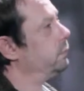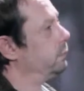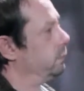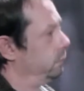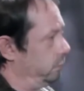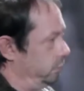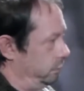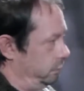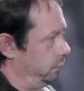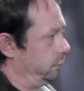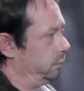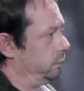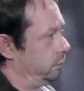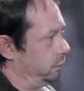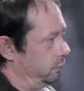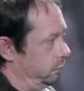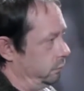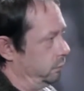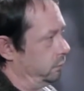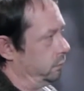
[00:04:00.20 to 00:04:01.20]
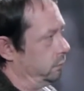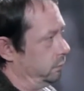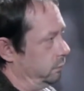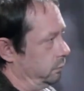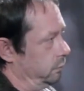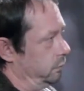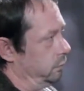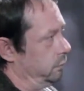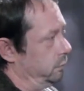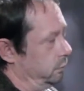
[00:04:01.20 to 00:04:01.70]

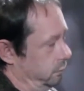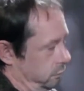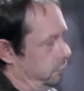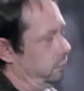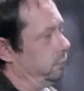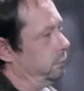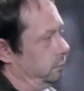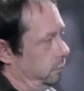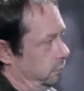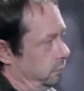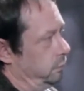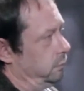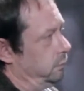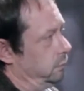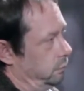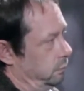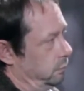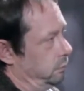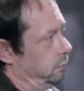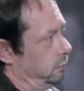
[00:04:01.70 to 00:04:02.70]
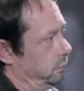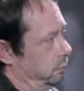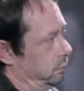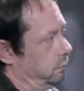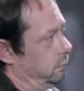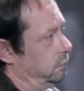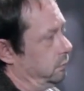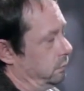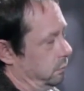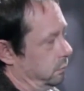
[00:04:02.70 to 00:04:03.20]

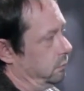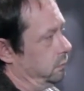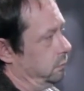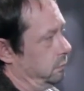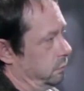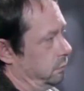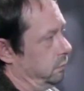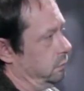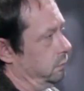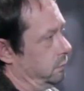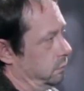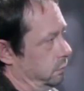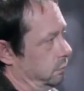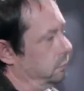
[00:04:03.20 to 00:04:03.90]
This person isn't speaking.